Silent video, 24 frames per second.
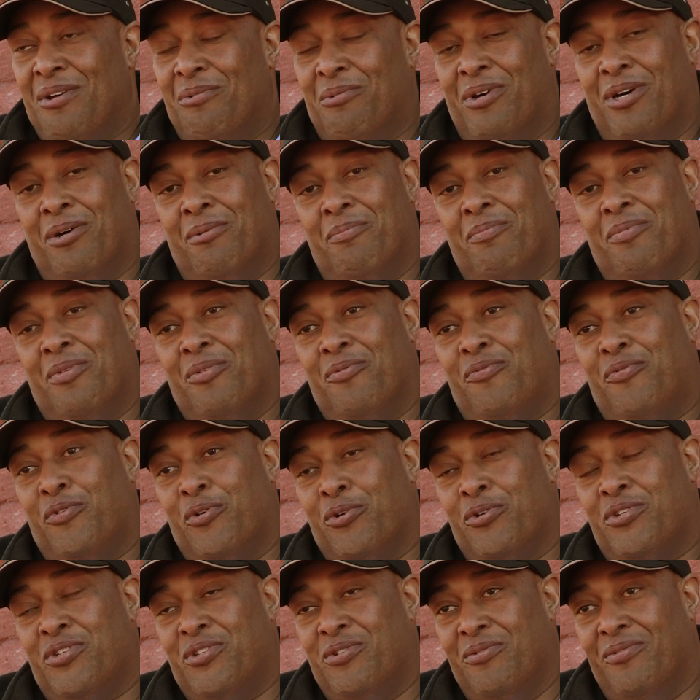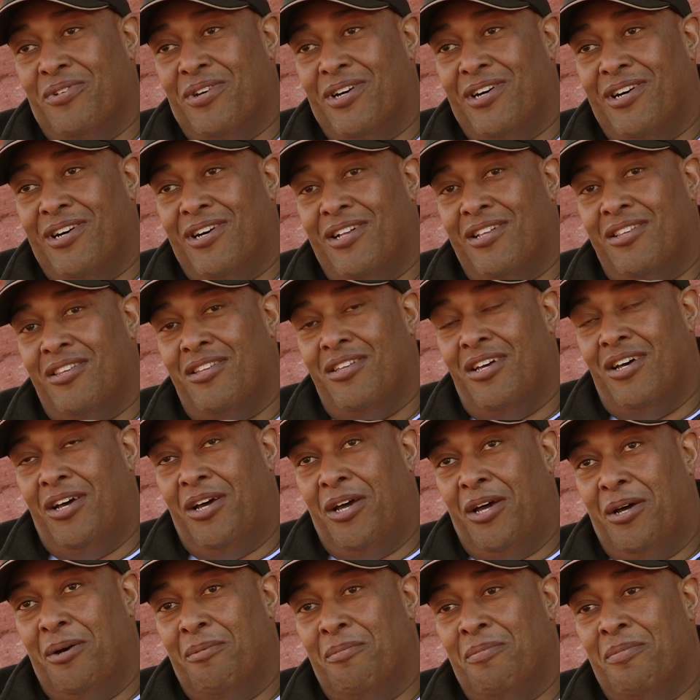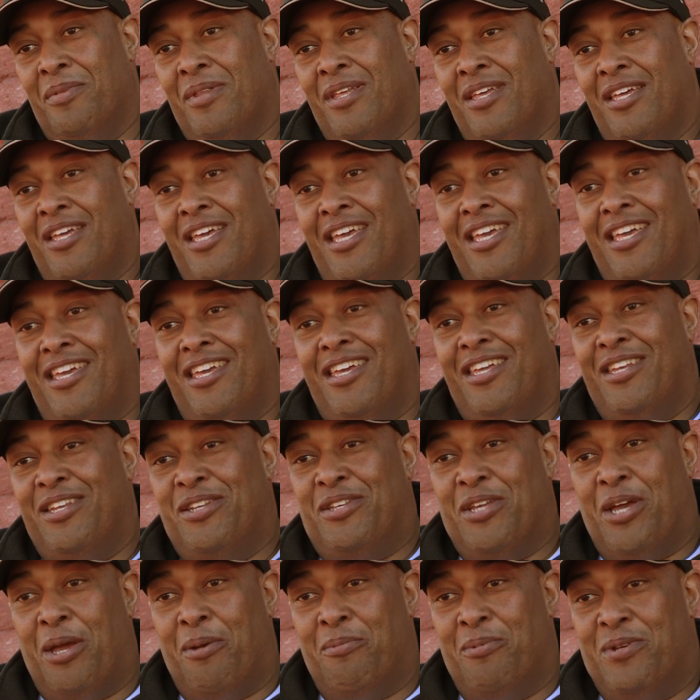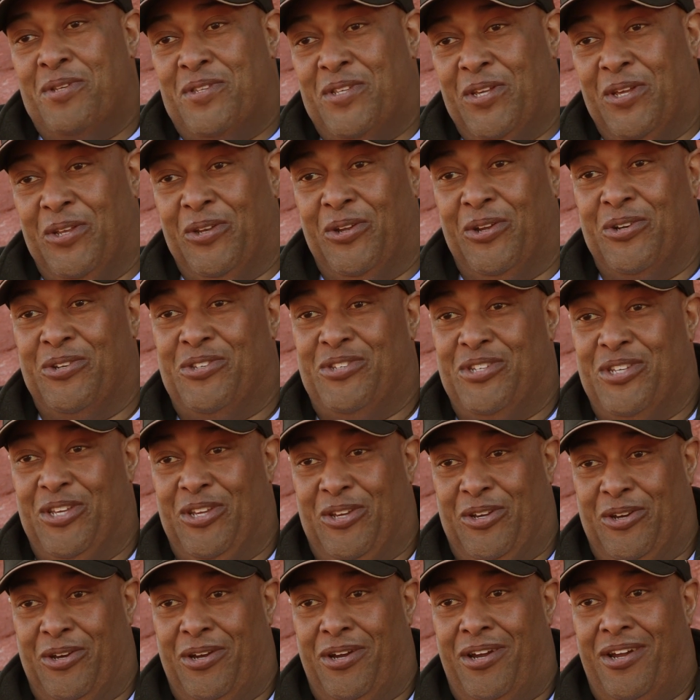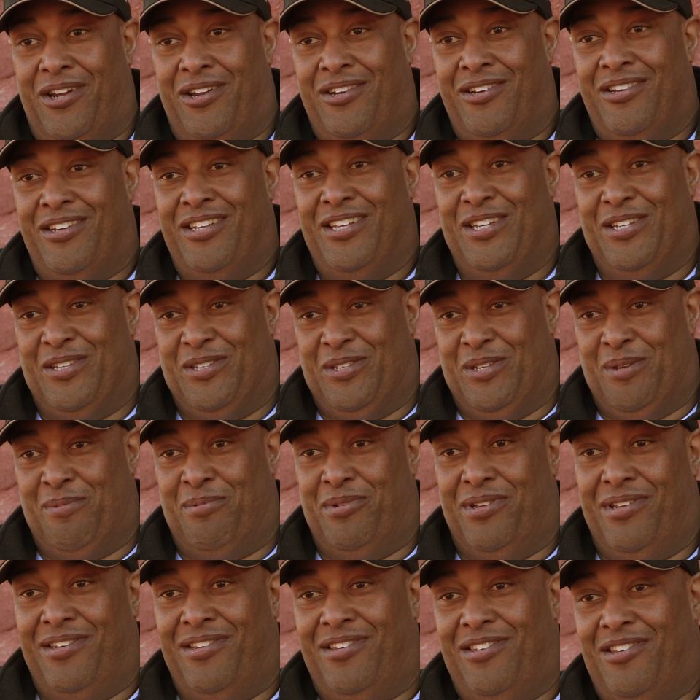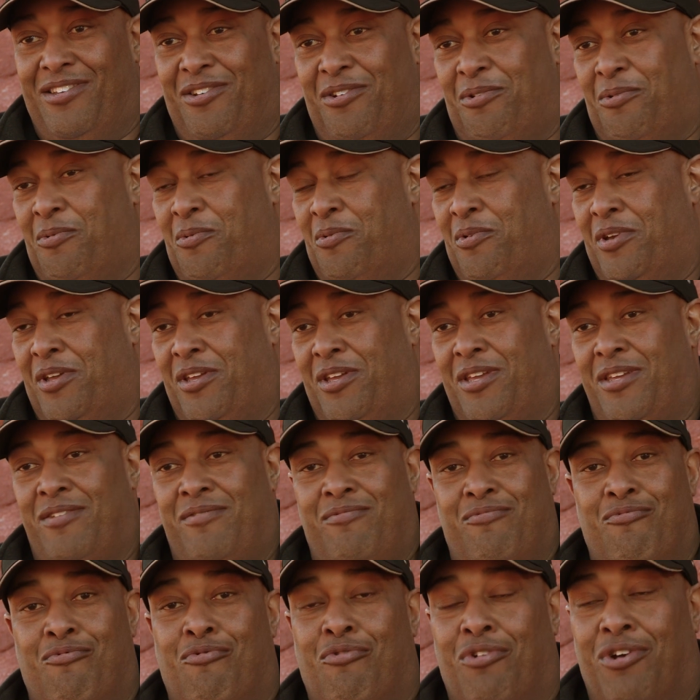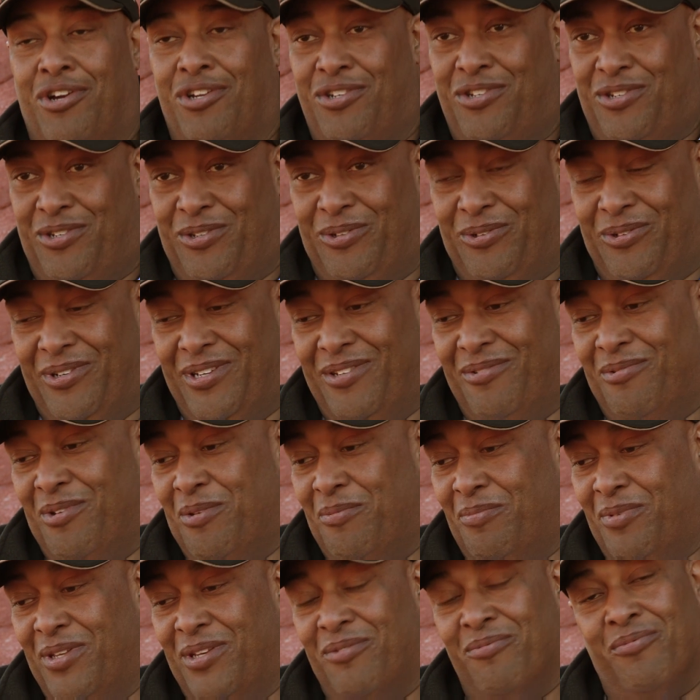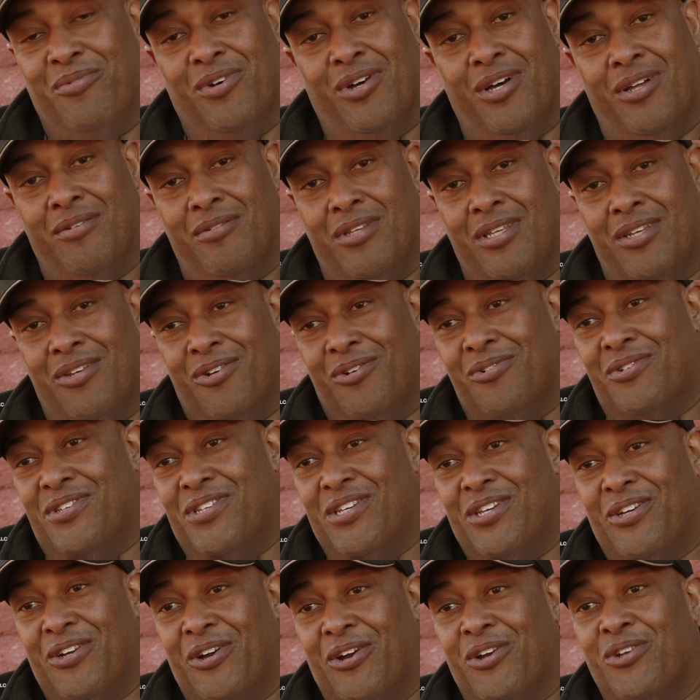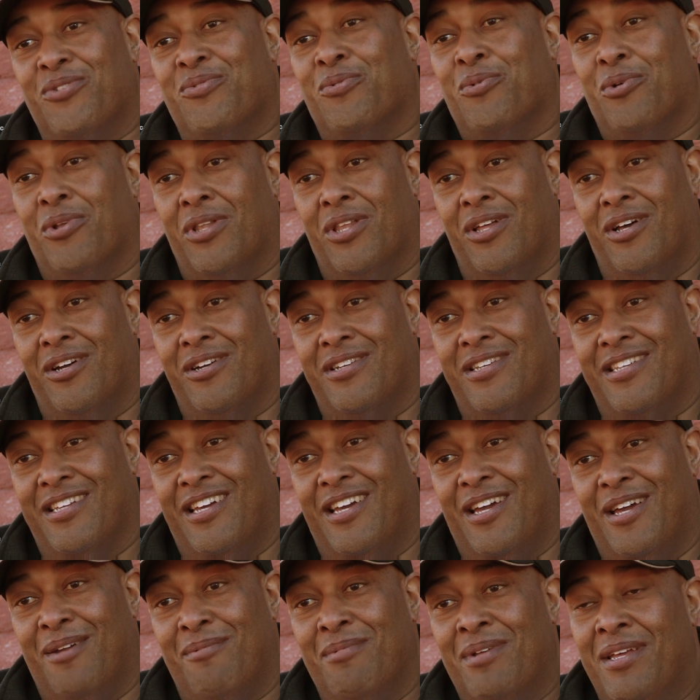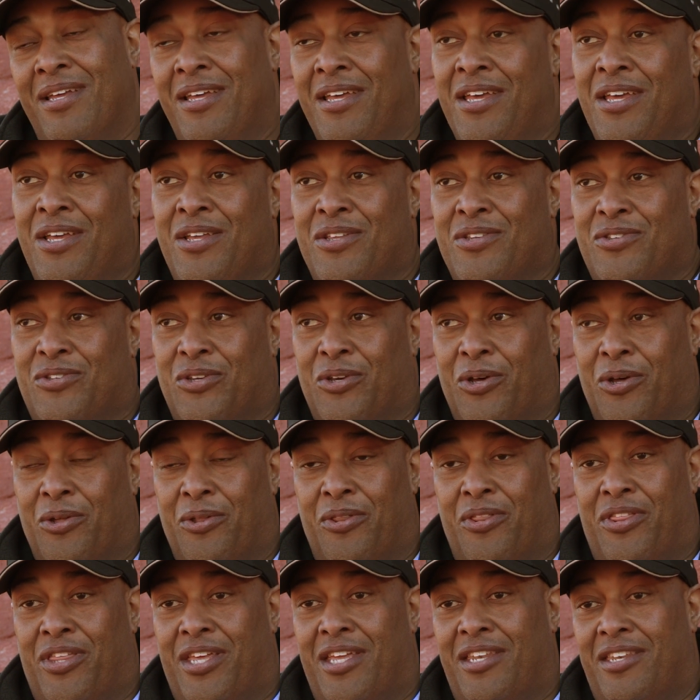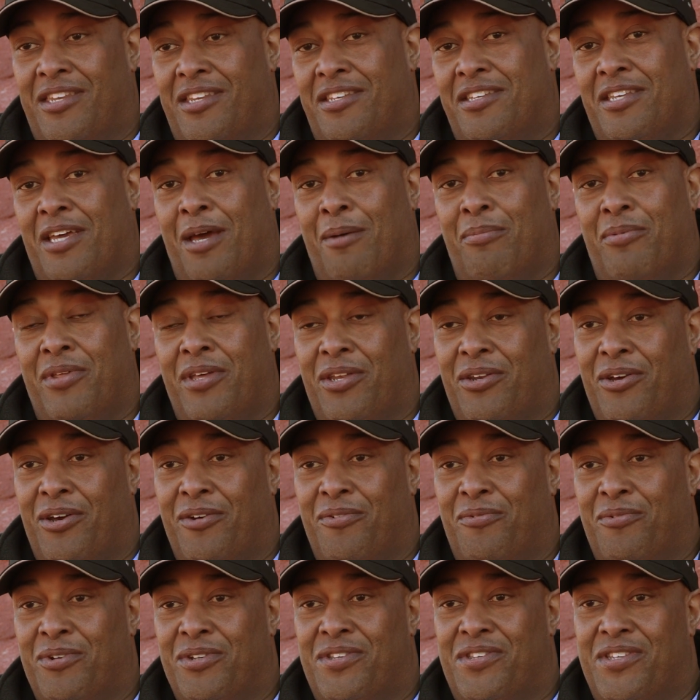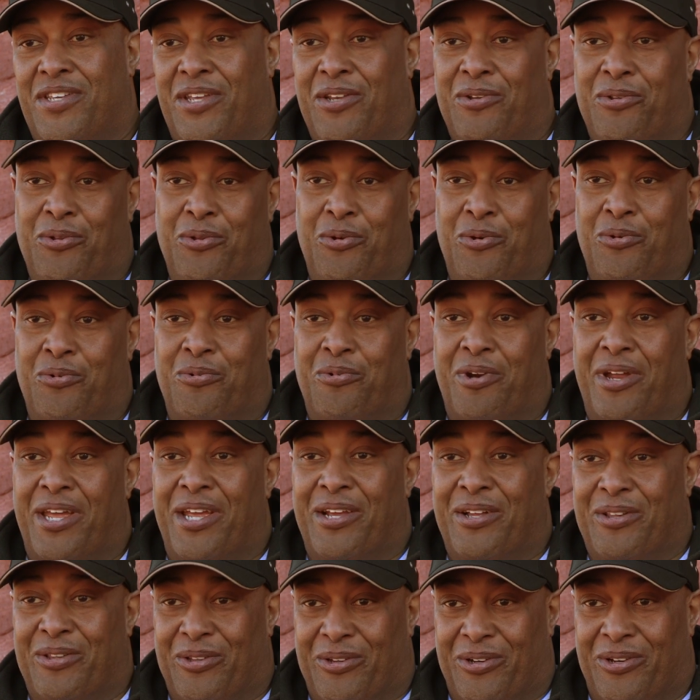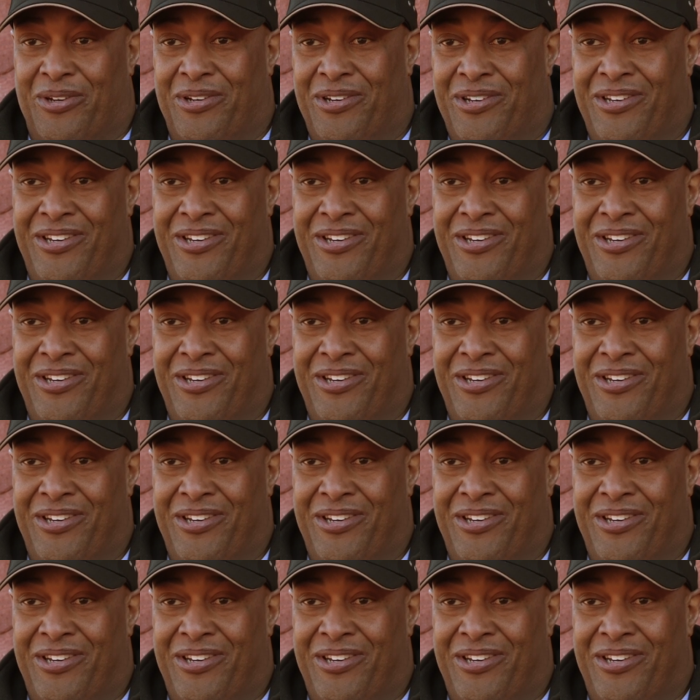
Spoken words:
Well, first of all, anytime we see an RC car exhibit, we rush to it. We've been involved in RC cars for a long time. So then to top that off with seeing a little Wrangler